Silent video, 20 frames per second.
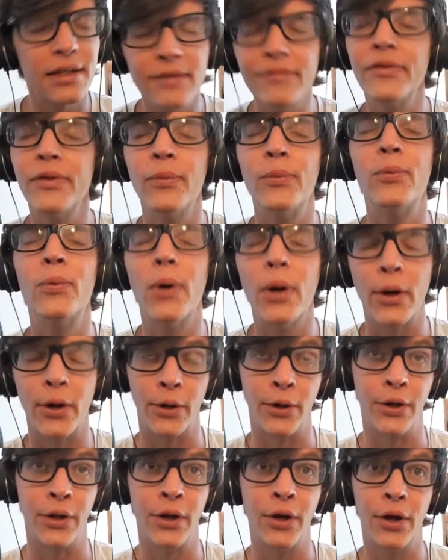of the
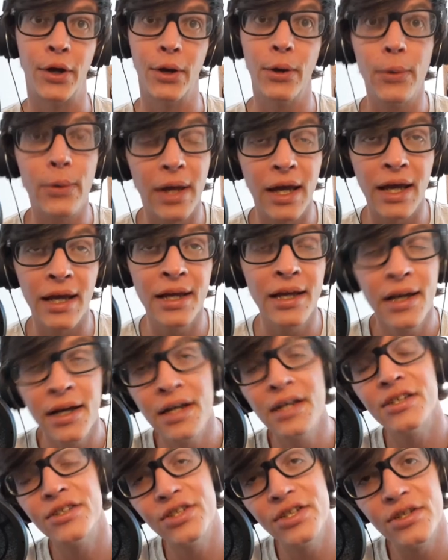word, okay?
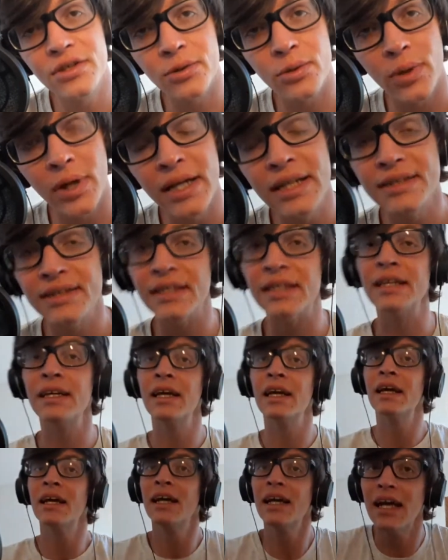She's crazy,
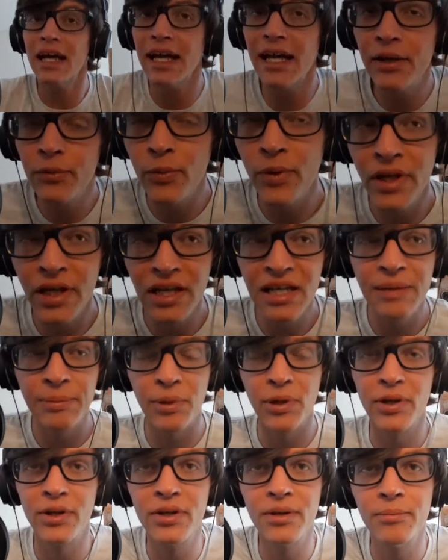and we need to
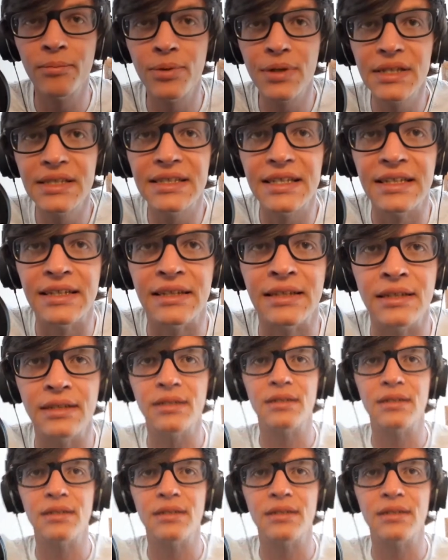put her in prison.